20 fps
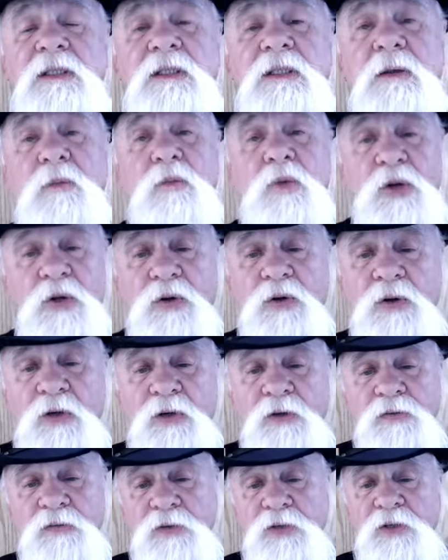We could
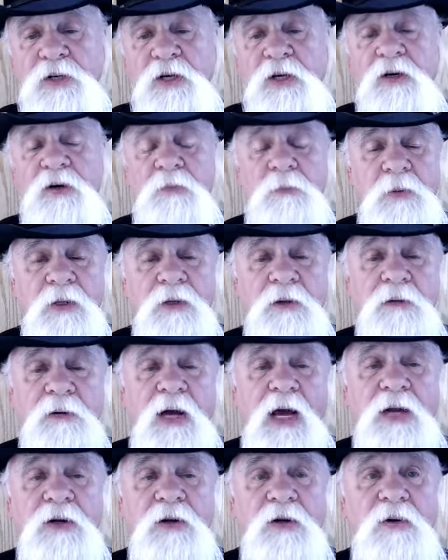have, you know, but
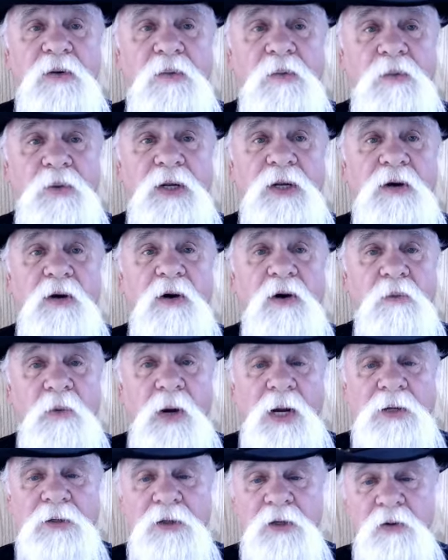I know we are
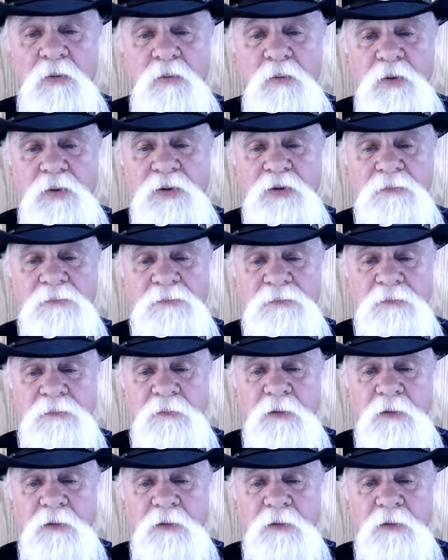right there with them.